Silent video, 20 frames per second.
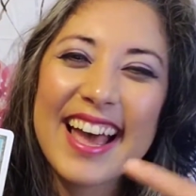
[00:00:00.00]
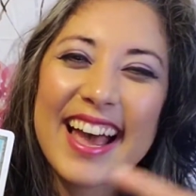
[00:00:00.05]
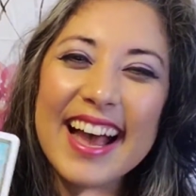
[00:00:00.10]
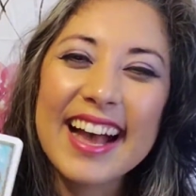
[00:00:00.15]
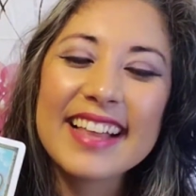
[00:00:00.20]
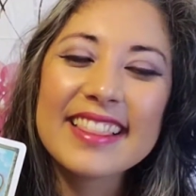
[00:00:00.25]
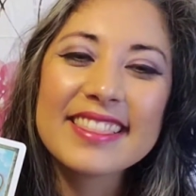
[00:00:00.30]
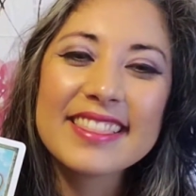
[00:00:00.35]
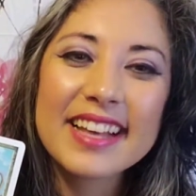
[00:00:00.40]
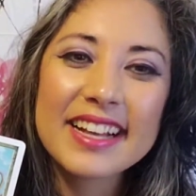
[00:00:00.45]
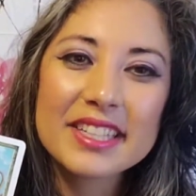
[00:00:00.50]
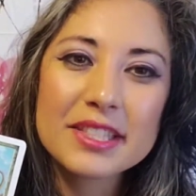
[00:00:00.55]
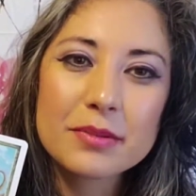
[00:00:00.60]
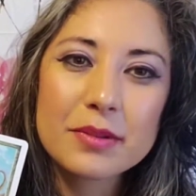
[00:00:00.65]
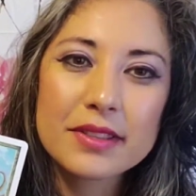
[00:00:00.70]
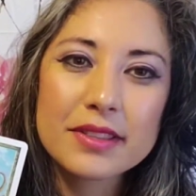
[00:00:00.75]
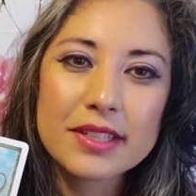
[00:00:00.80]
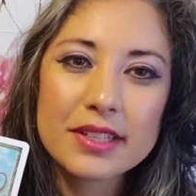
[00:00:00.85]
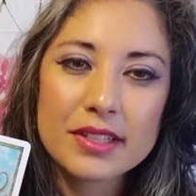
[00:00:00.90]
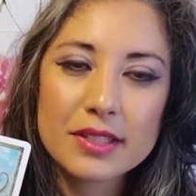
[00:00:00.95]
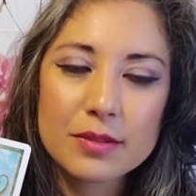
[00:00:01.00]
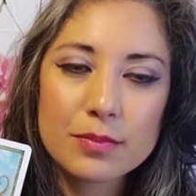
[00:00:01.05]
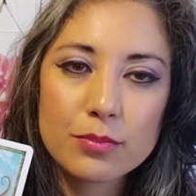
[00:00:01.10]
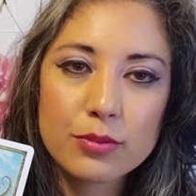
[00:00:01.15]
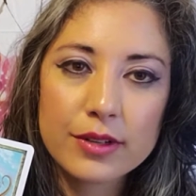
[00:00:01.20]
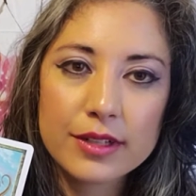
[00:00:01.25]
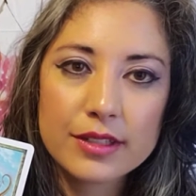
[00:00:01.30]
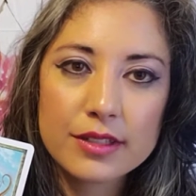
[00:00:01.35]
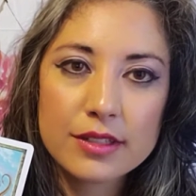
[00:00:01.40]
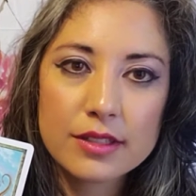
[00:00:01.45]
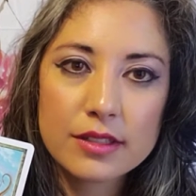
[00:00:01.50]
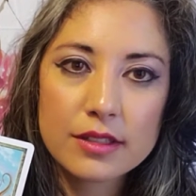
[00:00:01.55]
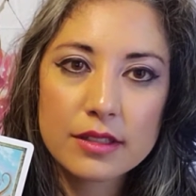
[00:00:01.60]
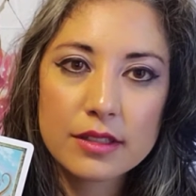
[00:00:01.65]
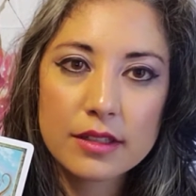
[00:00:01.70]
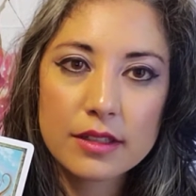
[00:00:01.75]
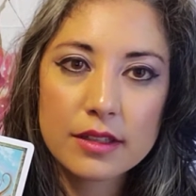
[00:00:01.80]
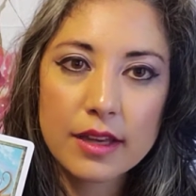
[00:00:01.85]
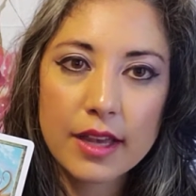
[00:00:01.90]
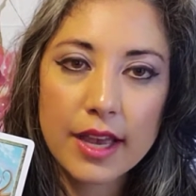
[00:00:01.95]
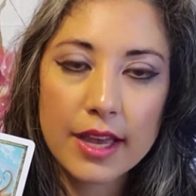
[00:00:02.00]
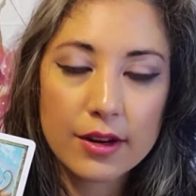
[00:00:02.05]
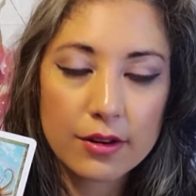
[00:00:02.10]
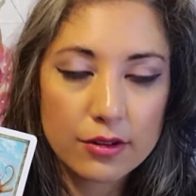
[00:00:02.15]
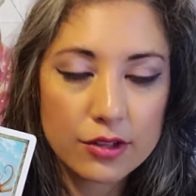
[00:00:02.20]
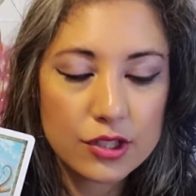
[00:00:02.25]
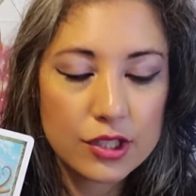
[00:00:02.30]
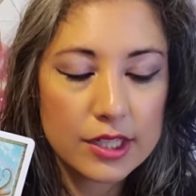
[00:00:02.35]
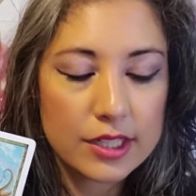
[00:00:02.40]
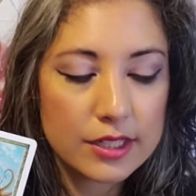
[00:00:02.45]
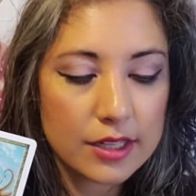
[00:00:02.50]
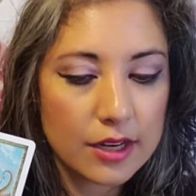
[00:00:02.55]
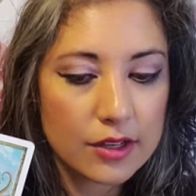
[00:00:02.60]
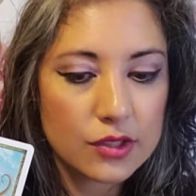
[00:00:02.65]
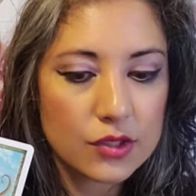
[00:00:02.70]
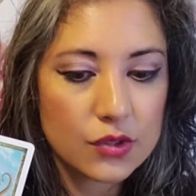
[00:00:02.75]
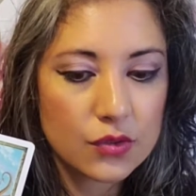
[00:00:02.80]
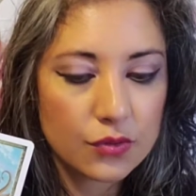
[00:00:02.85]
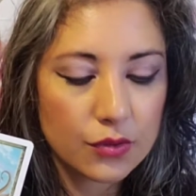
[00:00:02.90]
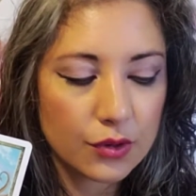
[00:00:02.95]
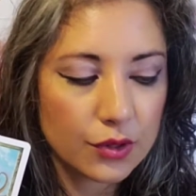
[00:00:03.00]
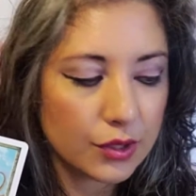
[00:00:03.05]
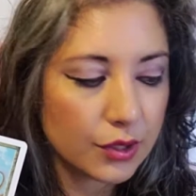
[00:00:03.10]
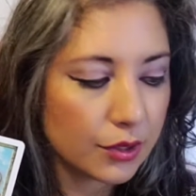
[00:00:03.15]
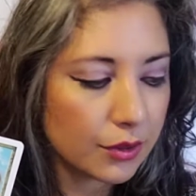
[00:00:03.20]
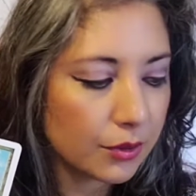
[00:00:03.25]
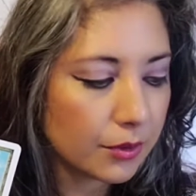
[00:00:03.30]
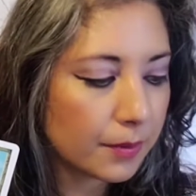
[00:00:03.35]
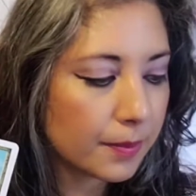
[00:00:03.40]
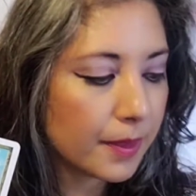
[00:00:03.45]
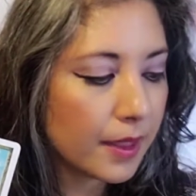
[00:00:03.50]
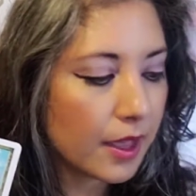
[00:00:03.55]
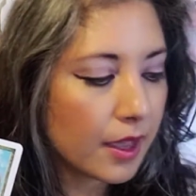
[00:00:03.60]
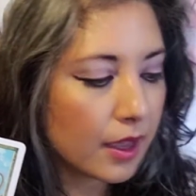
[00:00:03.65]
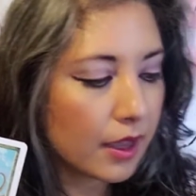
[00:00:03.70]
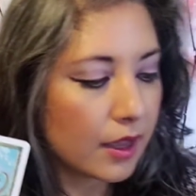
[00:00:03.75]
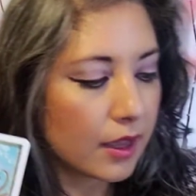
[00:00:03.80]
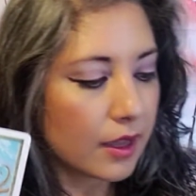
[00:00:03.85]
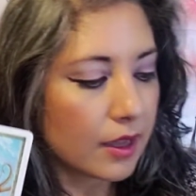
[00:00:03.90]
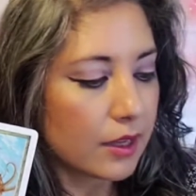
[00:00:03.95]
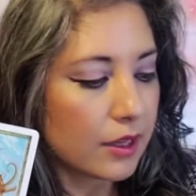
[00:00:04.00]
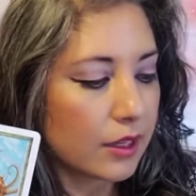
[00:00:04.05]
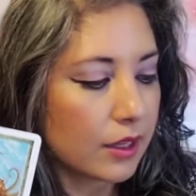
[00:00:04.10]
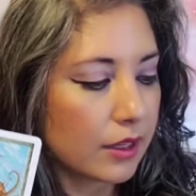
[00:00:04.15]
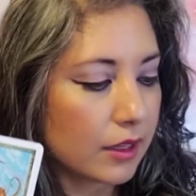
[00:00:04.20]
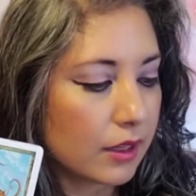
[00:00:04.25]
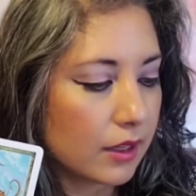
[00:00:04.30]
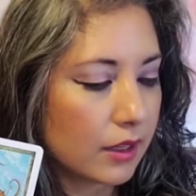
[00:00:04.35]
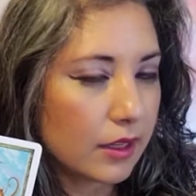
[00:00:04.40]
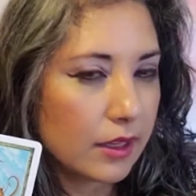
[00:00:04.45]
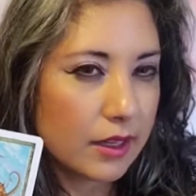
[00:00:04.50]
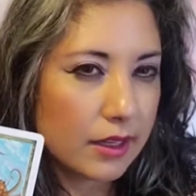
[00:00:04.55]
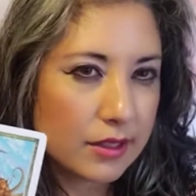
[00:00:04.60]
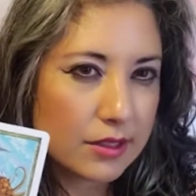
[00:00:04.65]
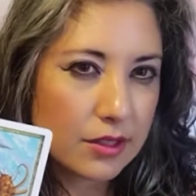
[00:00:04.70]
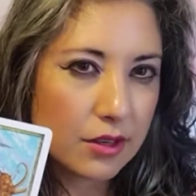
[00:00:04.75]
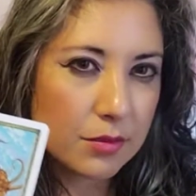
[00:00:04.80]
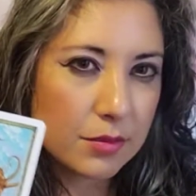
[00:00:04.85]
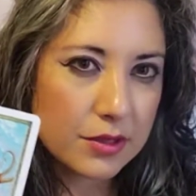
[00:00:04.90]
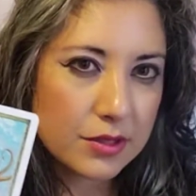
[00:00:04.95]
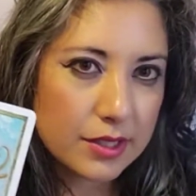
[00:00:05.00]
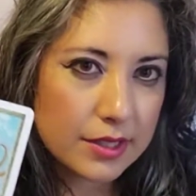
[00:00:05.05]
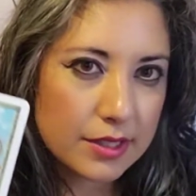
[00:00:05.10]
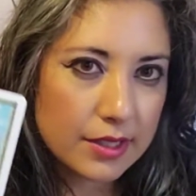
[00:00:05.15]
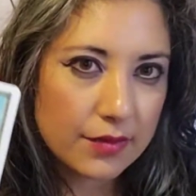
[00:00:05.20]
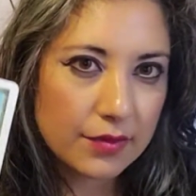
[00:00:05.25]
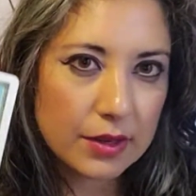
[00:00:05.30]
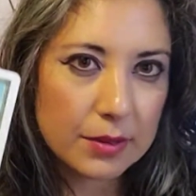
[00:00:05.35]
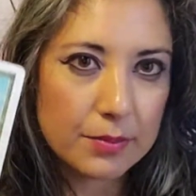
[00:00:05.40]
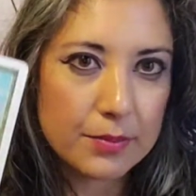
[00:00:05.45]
And that's what this Prince energy does for you. It's almost as if he